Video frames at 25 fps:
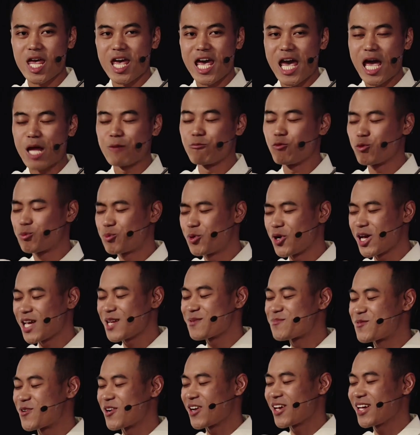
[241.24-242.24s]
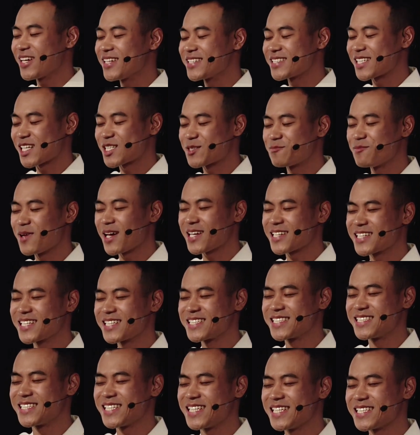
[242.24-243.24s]
And we prayed prayers expecting
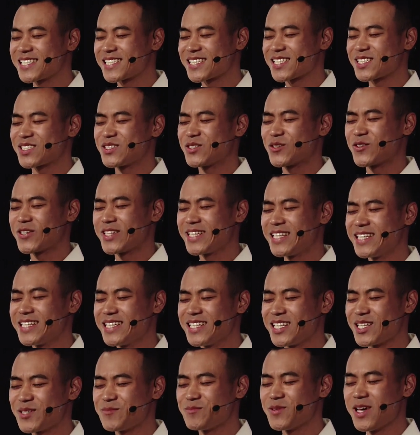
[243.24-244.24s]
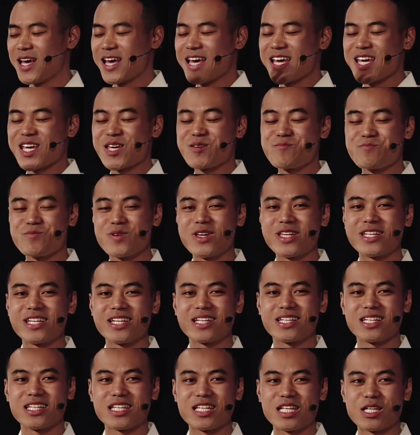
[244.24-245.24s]
Jesus to heal him
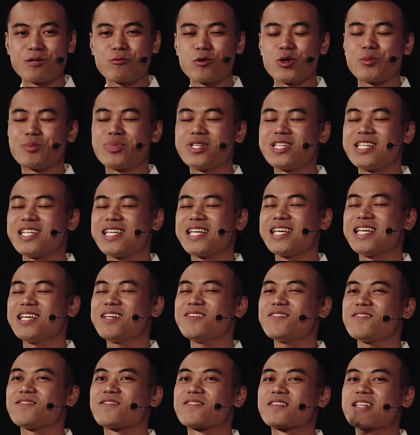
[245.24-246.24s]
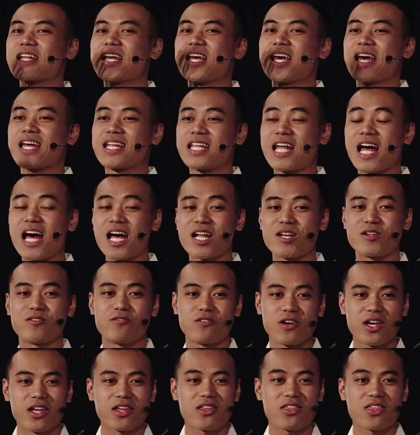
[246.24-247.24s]
immediately. We believed and had
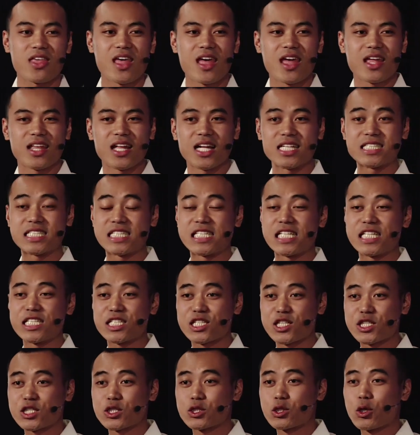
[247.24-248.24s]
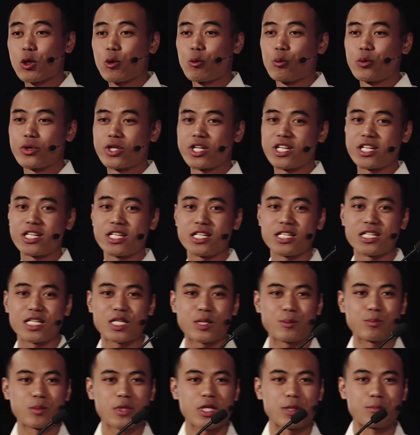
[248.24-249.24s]
faith that Jesus would heal
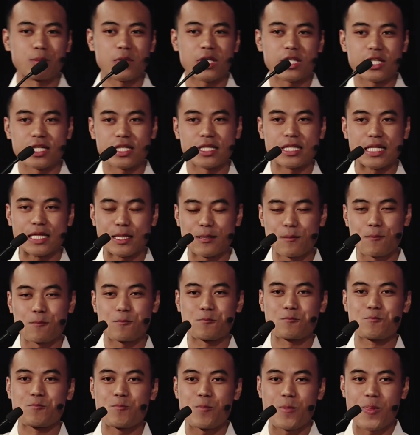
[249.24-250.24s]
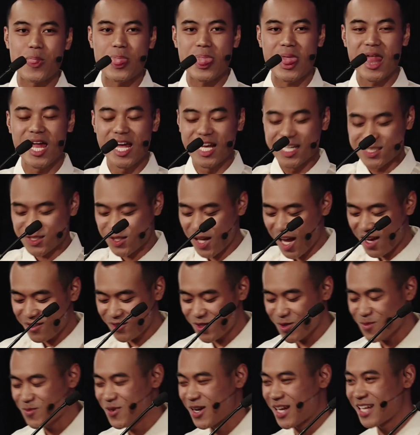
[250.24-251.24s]
him immediately. So after
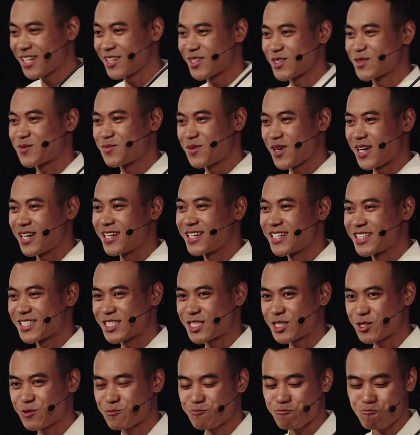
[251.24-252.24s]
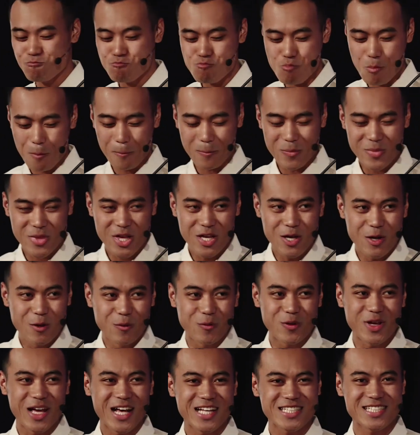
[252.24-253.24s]
praying those prayers, we
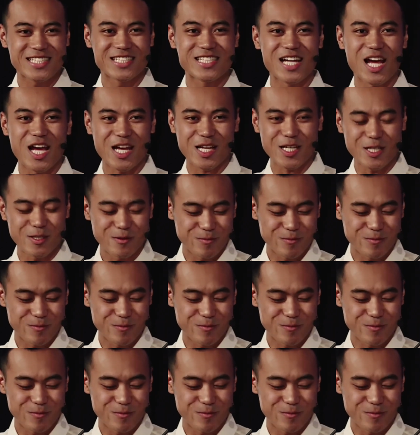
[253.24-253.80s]
asked Jack,